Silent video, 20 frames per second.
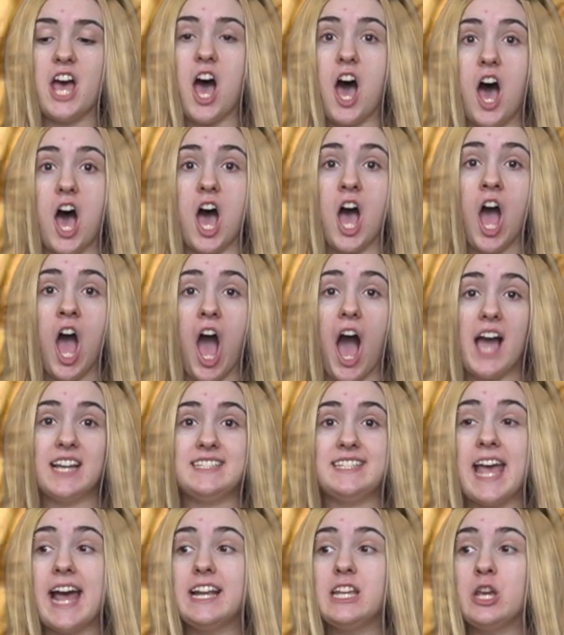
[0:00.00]
her. I
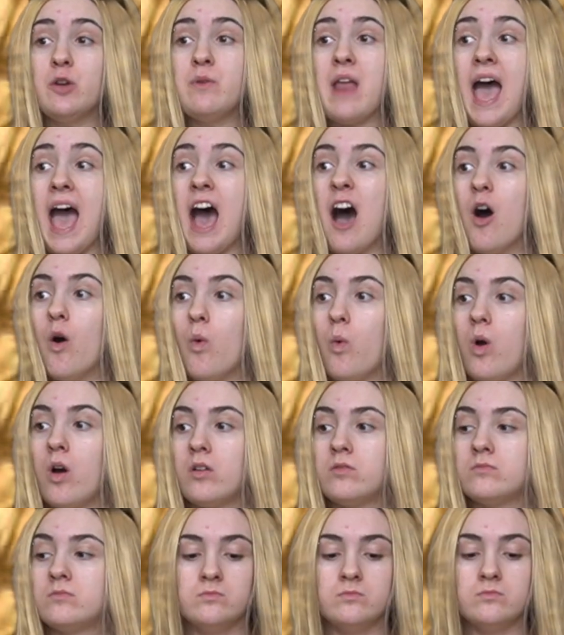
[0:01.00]
tell you now.
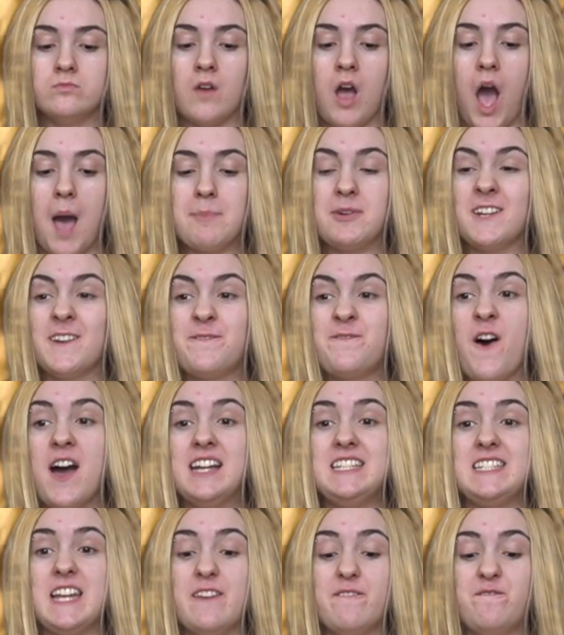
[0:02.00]
I'm going to
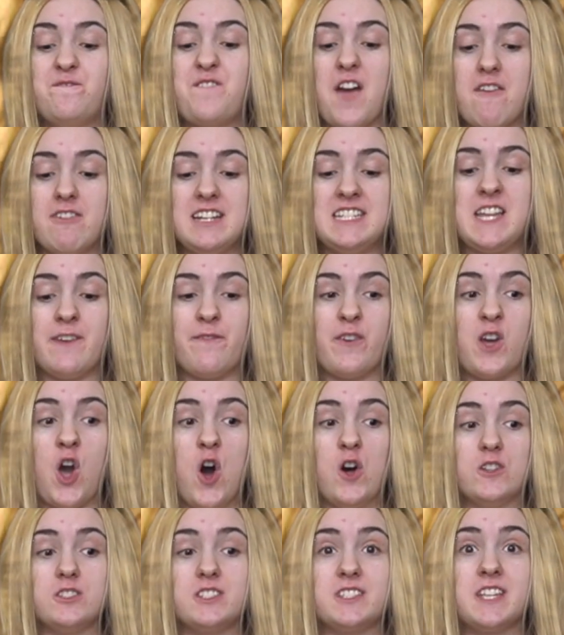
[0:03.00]
find it very
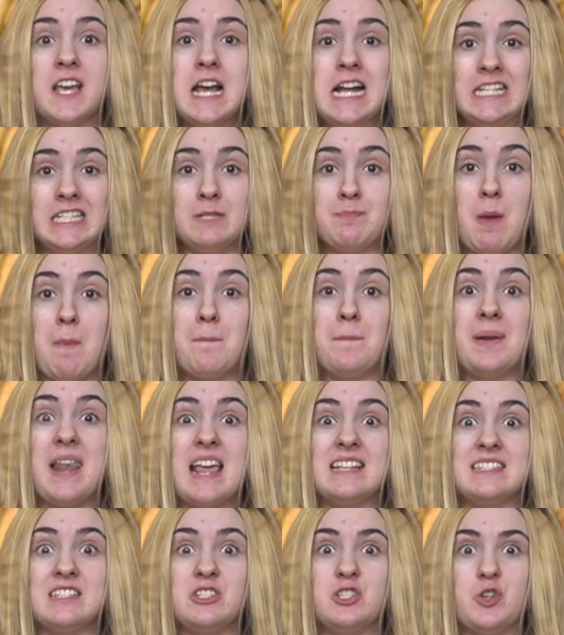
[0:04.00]
difficult to be
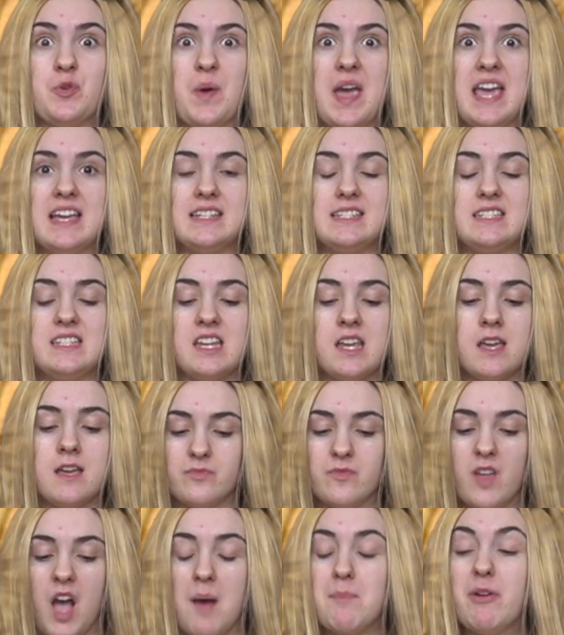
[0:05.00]
pleasant to it.
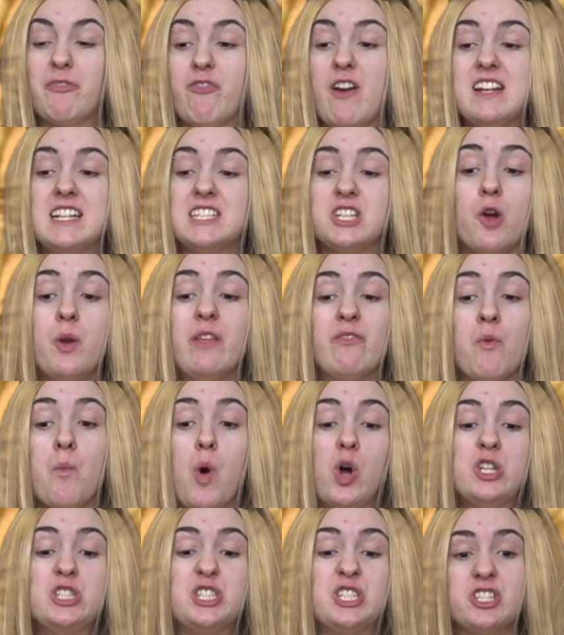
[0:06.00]
I'm afraid I don't even
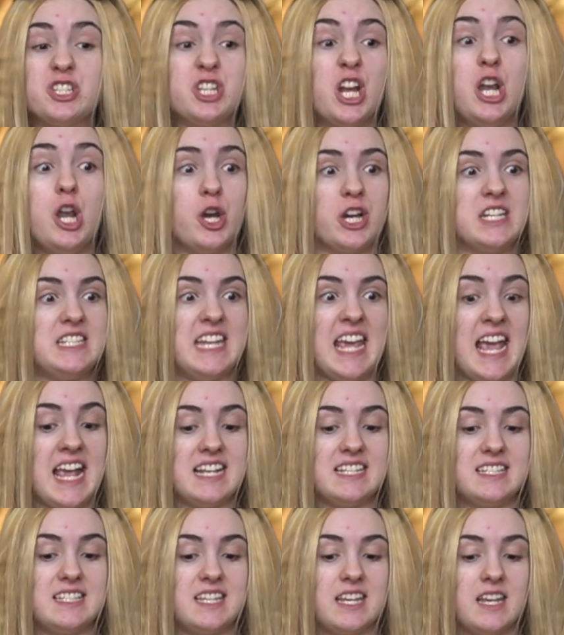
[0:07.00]
want to look at
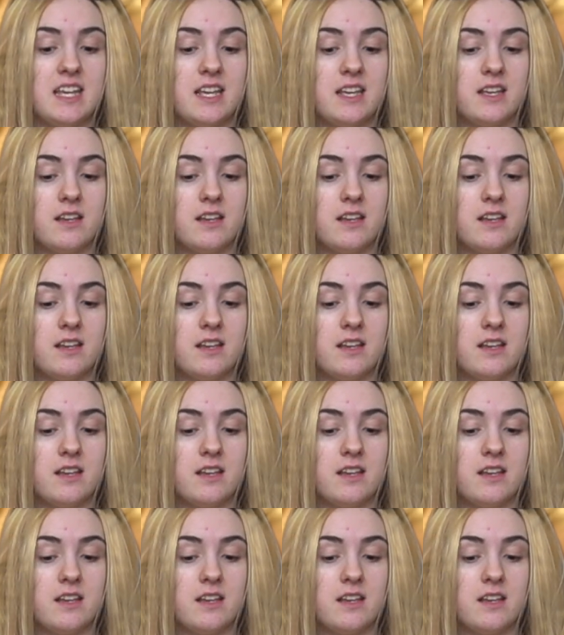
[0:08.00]
it.